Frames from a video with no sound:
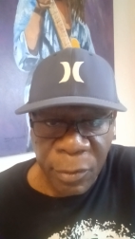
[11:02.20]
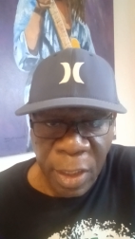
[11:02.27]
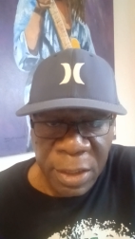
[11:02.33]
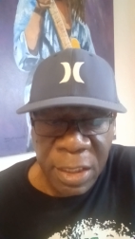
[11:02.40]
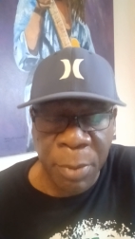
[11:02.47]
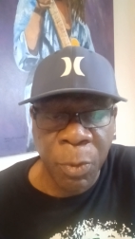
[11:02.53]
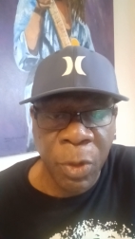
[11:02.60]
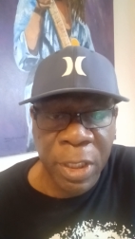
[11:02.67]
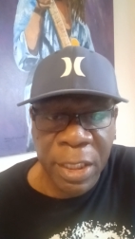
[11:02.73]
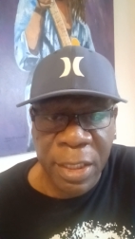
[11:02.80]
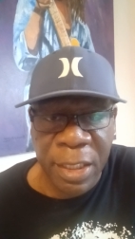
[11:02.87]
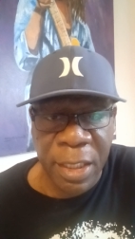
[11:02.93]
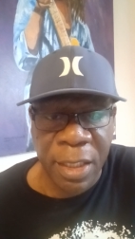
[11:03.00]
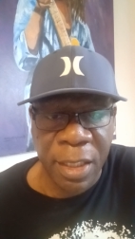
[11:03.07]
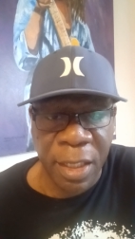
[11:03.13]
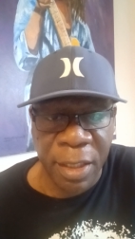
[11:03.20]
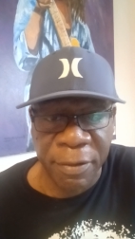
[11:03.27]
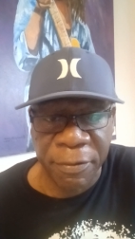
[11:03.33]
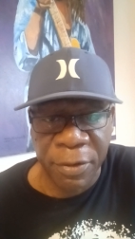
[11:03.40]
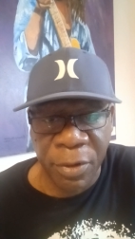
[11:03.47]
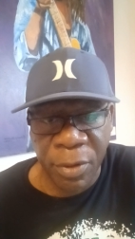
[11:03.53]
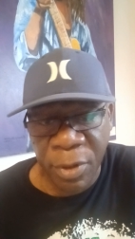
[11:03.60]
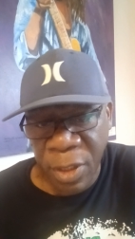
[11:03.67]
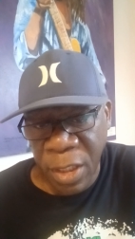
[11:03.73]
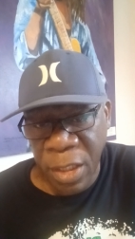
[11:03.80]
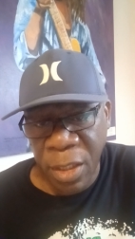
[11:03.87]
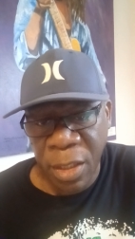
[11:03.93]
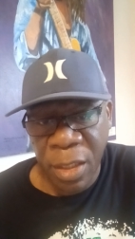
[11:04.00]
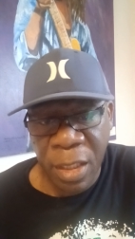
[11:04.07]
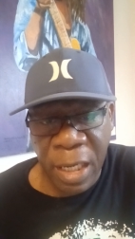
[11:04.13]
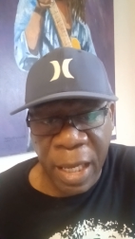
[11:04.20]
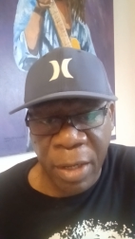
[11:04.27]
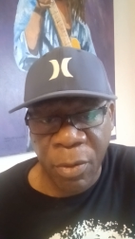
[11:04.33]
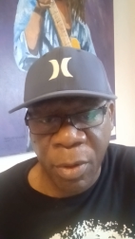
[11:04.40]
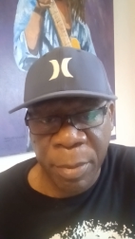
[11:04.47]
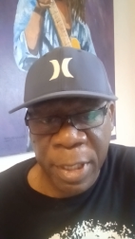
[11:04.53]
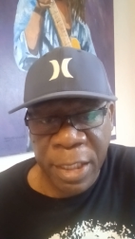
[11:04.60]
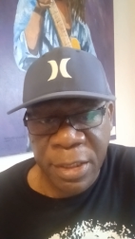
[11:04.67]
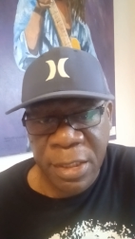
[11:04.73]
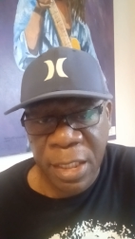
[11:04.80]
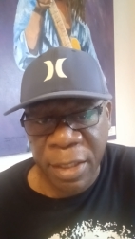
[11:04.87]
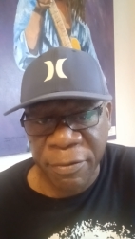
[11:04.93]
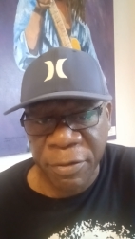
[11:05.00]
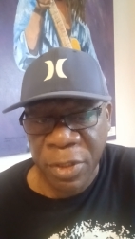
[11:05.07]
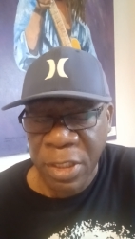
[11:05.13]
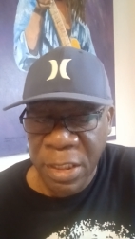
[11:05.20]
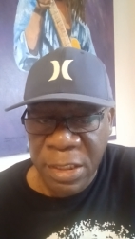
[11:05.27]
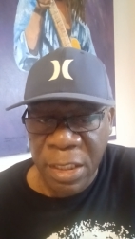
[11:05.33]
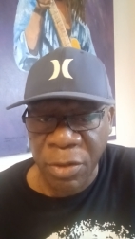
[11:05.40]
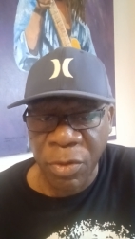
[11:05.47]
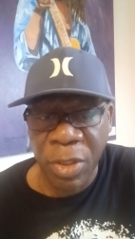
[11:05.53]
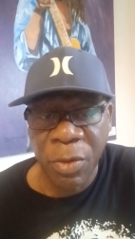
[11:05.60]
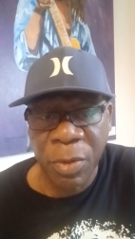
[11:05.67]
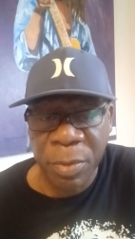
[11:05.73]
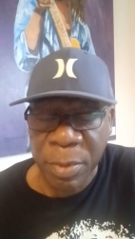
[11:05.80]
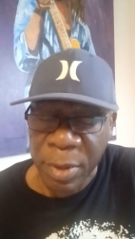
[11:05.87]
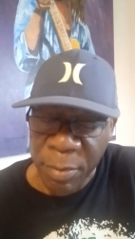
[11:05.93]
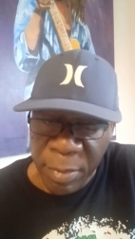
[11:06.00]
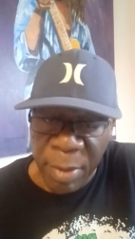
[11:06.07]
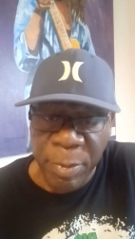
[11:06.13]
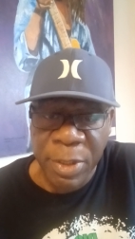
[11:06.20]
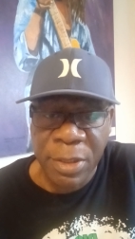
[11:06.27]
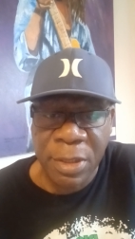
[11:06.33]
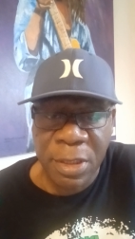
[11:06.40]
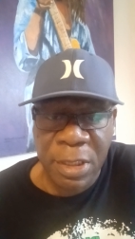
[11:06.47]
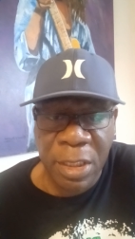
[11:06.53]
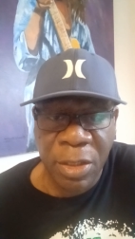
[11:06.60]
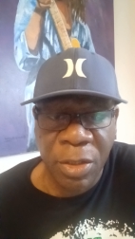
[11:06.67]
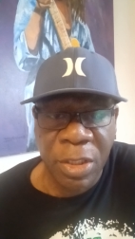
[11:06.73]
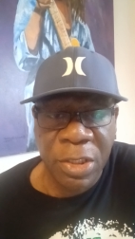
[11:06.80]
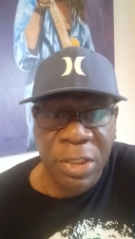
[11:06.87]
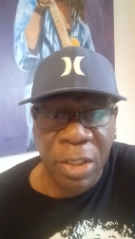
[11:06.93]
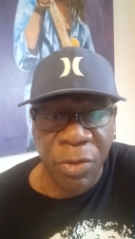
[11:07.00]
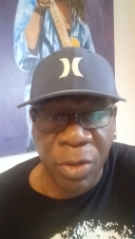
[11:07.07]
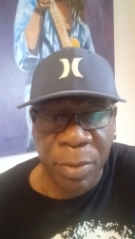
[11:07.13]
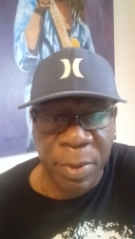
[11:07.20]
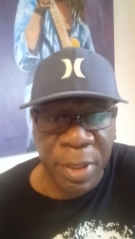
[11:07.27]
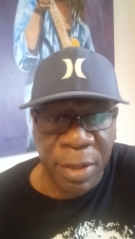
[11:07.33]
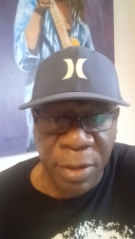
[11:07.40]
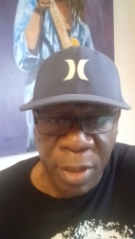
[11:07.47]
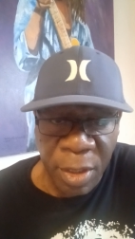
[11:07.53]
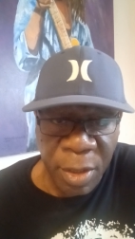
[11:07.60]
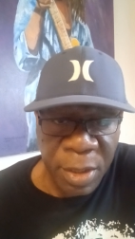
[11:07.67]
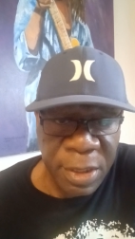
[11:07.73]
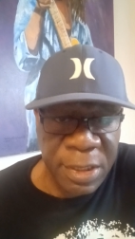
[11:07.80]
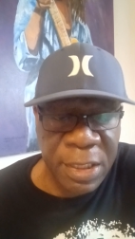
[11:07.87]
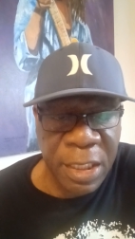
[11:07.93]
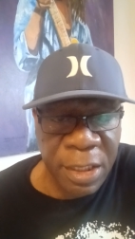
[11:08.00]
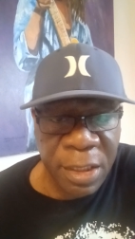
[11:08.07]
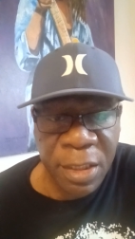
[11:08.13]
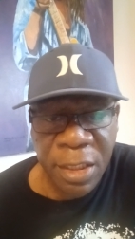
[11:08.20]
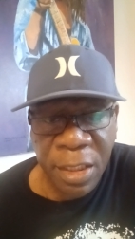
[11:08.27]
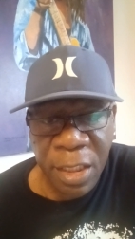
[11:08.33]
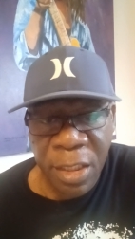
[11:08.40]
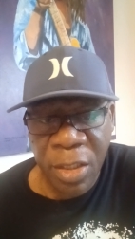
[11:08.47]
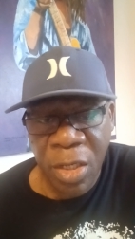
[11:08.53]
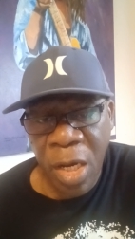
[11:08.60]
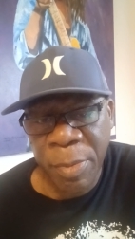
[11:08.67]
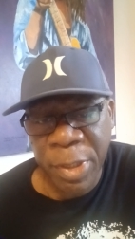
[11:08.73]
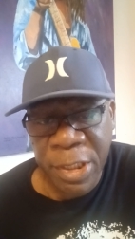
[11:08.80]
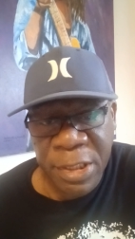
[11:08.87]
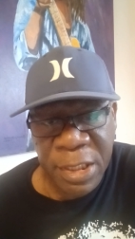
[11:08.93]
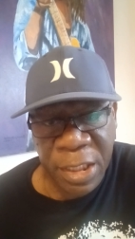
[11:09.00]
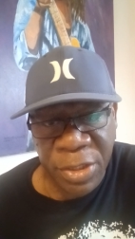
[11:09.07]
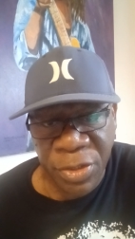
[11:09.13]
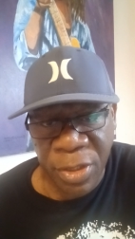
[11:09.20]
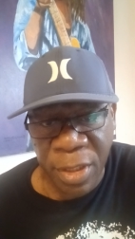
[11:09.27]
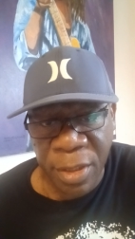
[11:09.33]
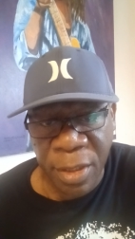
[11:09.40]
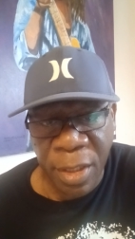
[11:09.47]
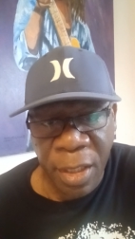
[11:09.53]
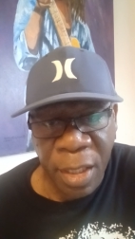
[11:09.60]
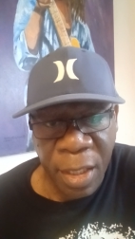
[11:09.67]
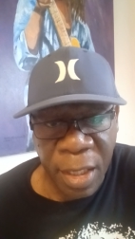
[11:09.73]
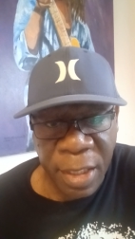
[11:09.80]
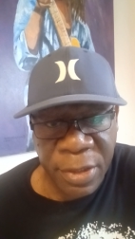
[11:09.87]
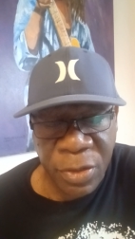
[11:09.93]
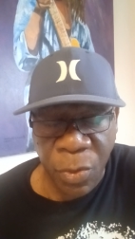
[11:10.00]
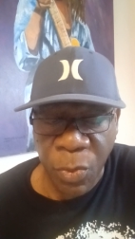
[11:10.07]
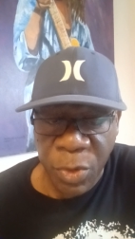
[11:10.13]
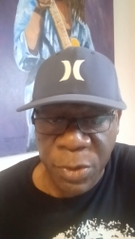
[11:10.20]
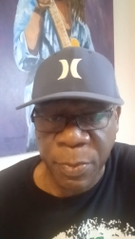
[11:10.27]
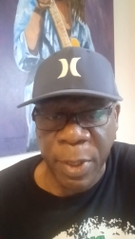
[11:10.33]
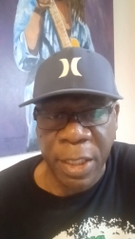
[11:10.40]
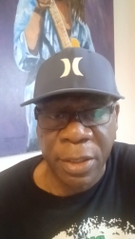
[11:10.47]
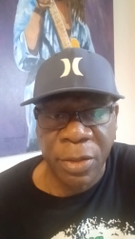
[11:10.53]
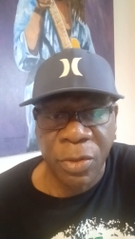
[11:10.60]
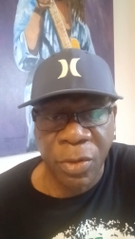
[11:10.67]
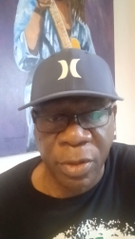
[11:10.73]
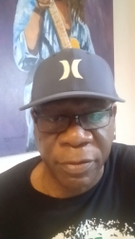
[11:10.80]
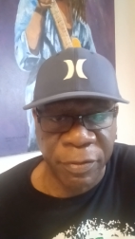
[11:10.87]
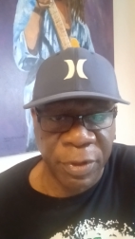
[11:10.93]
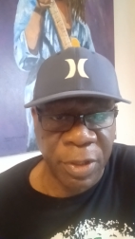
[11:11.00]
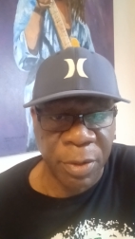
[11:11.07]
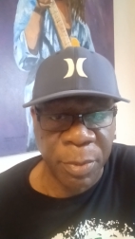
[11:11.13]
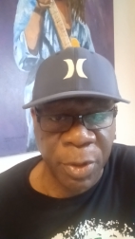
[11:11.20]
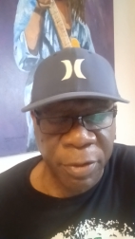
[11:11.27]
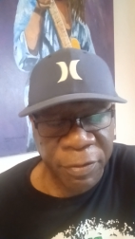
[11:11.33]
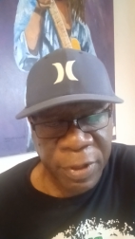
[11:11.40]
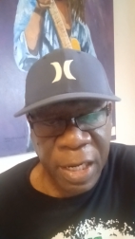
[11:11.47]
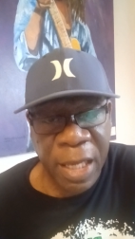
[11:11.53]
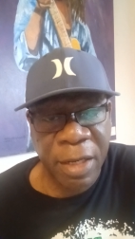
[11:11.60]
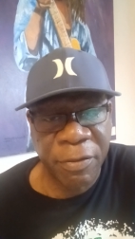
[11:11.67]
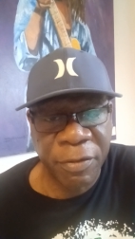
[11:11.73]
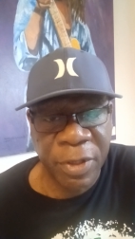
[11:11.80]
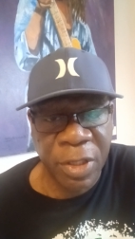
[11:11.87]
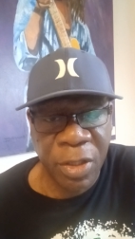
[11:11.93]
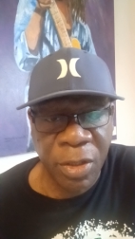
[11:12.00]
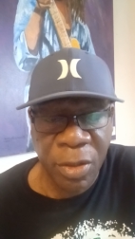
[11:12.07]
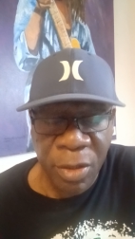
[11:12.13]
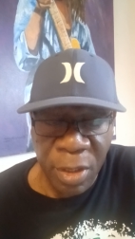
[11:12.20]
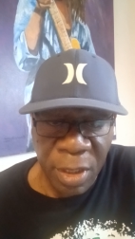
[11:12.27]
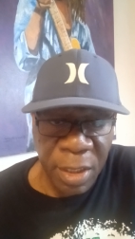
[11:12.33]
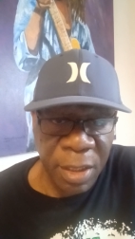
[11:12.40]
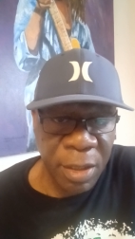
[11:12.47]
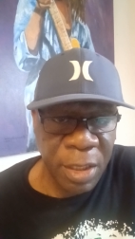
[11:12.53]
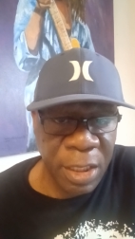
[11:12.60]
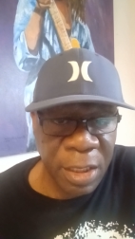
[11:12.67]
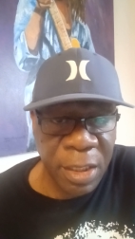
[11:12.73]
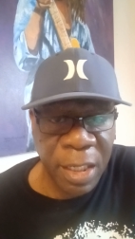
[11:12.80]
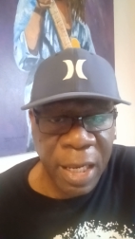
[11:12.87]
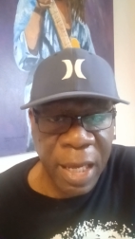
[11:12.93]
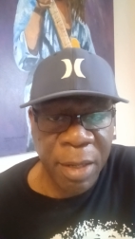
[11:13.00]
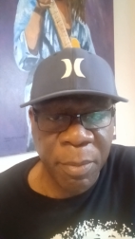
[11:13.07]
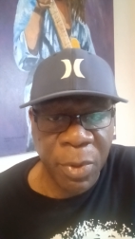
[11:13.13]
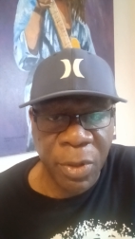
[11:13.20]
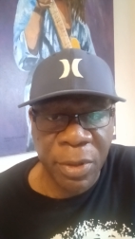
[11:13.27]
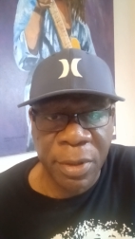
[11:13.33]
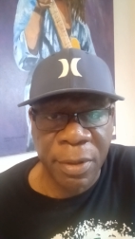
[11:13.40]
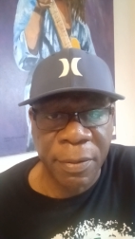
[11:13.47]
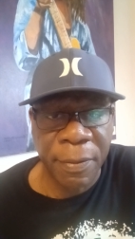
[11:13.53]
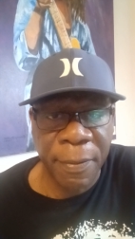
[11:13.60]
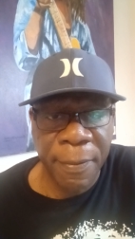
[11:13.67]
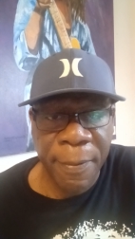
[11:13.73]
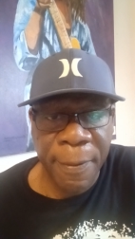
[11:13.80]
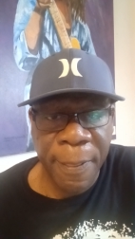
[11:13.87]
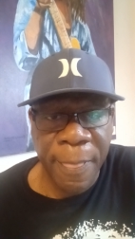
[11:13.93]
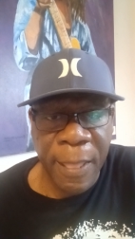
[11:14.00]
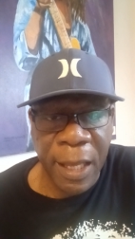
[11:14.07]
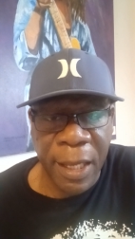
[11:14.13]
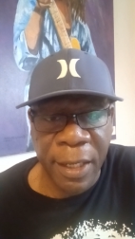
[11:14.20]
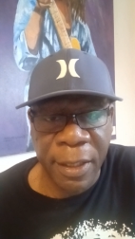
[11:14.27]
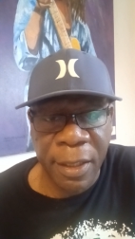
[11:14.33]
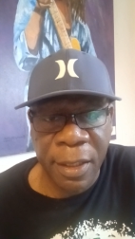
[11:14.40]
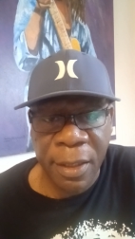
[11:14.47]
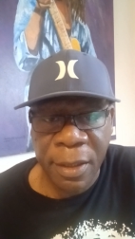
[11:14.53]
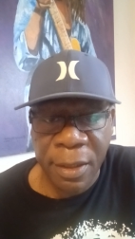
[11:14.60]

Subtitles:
Tell me what you think. And if you, like what I say, if you disagree with me, let me say your disagreement. State it in the comment section as you respond to the video. But if you like the video, hit the like button and,